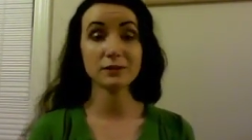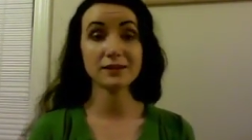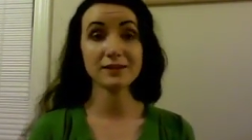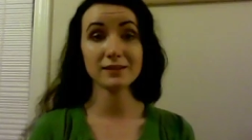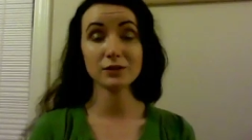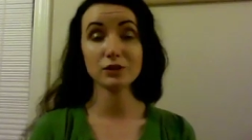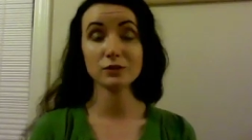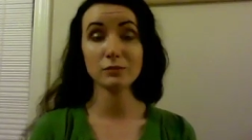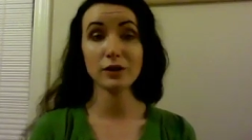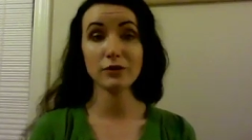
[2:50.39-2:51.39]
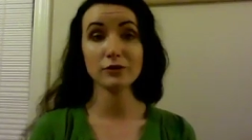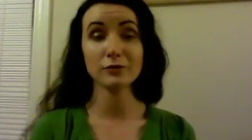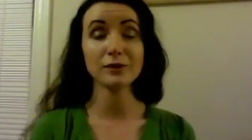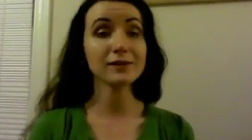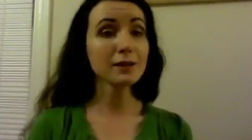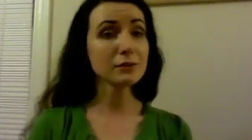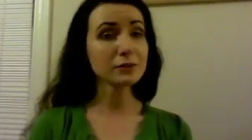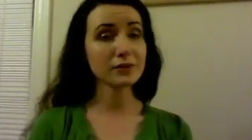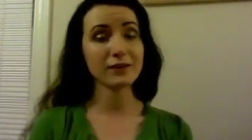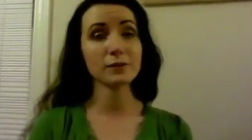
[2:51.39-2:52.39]
and this is a good month to examine
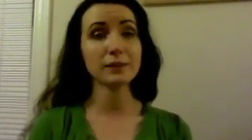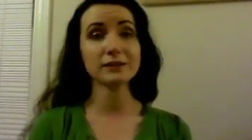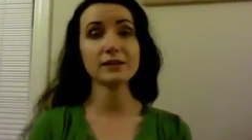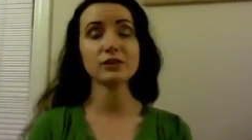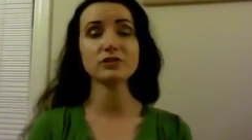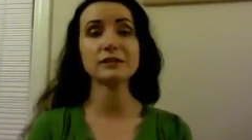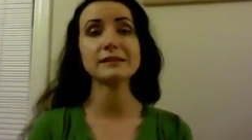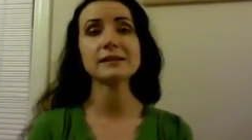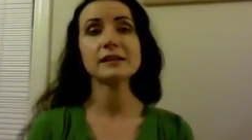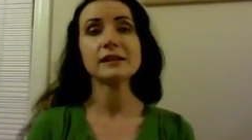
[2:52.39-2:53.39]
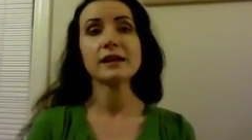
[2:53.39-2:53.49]
those expectations